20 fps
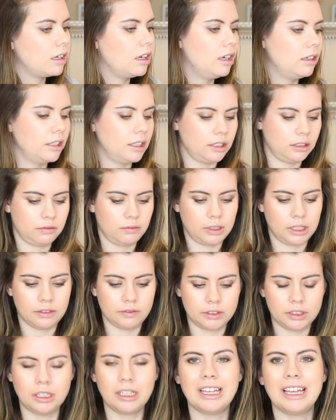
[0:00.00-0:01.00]
Alright,
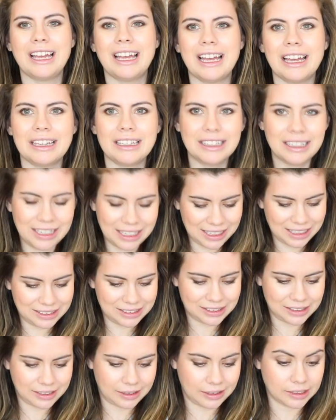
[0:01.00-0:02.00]
whatever.
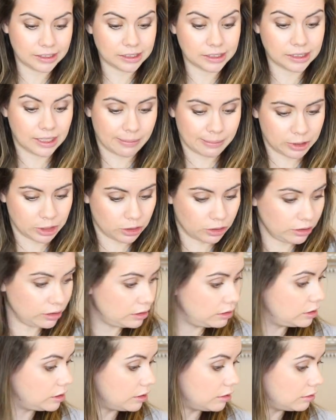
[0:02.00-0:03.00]
This is
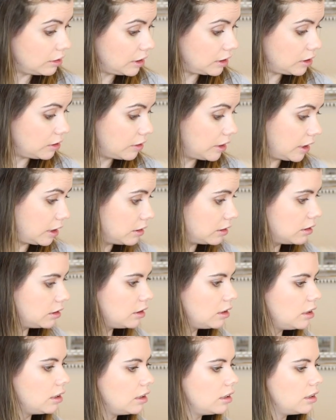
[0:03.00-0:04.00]
optional, so that's okay.
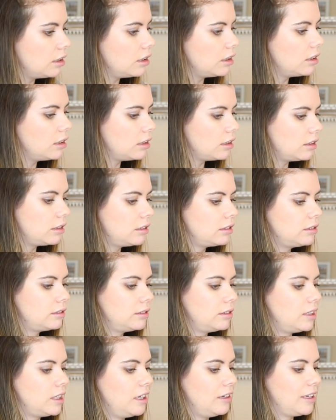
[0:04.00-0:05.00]

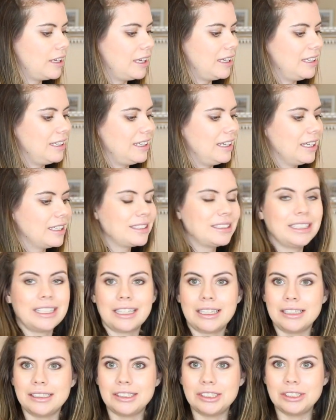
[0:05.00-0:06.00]
Okay, next thing
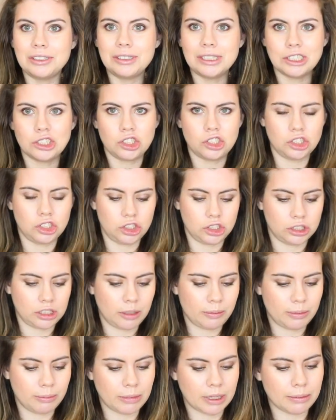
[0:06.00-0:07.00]
I'm going to do is stir
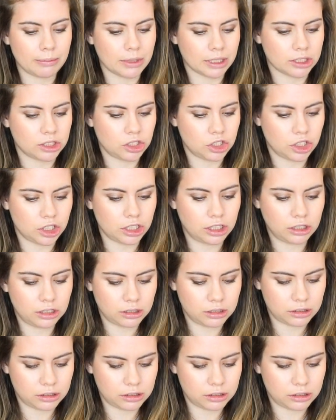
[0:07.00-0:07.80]
up my mixture.